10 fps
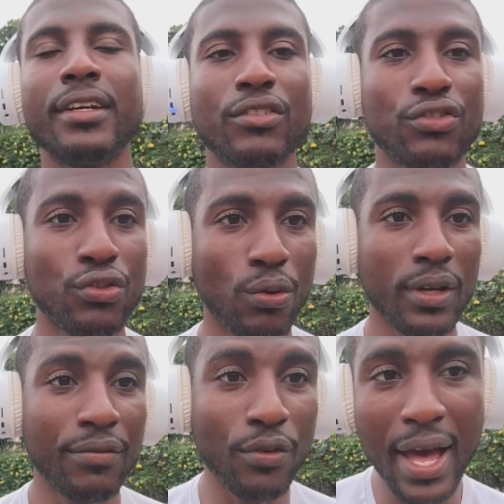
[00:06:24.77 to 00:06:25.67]
So
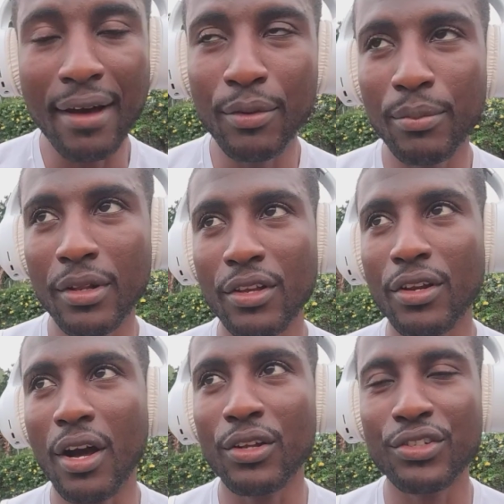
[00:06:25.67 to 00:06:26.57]
if you have $1 million,
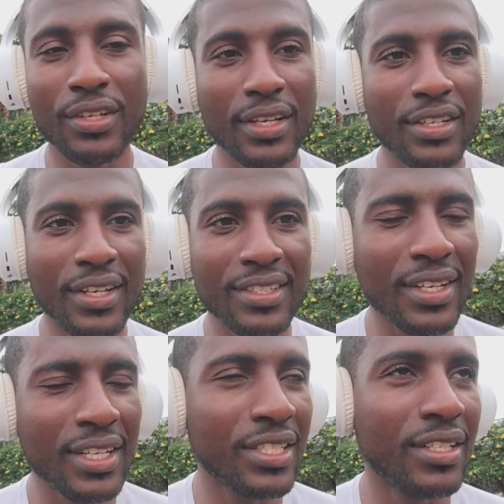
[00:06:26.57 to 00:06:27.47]
it doesn't
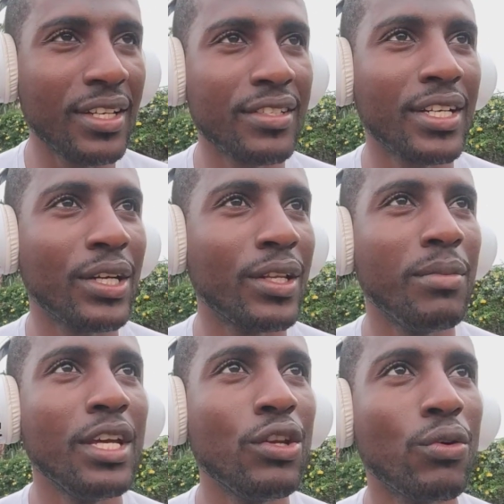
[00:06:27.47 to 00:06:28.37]
necessarily
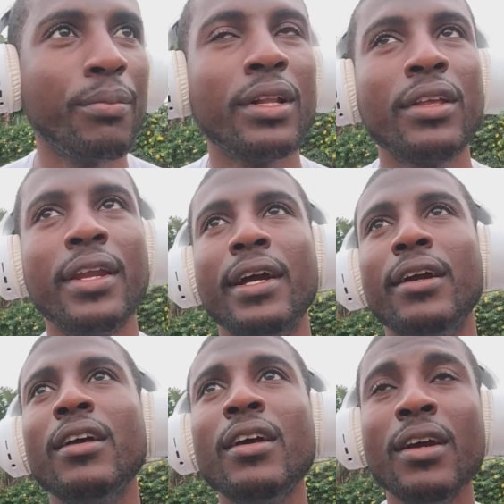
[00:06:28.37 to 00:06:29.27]
mean you're a millionaire,
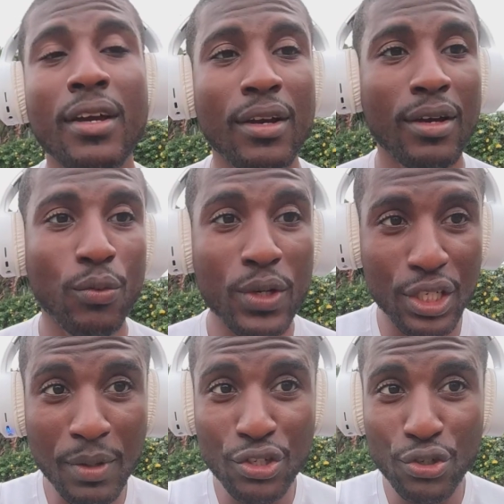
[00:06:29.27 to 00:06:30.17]
which
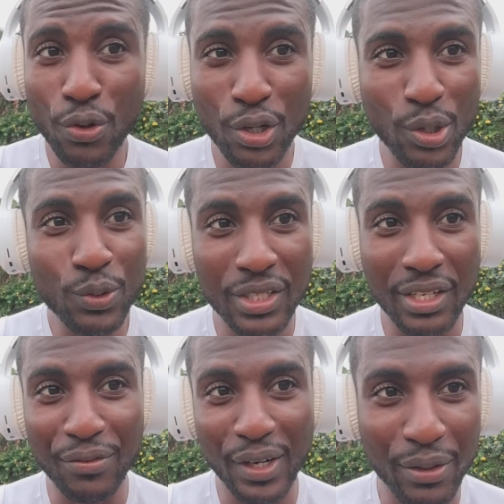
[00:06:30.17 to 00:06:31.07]
means you're going to lose it
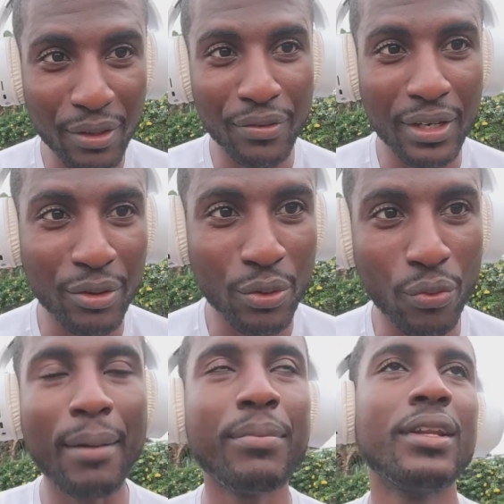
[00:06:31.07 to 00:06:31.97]
very, very
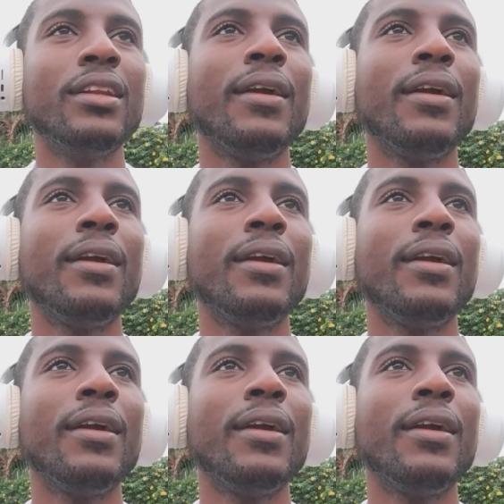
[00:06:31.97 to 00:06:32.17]
rapidly.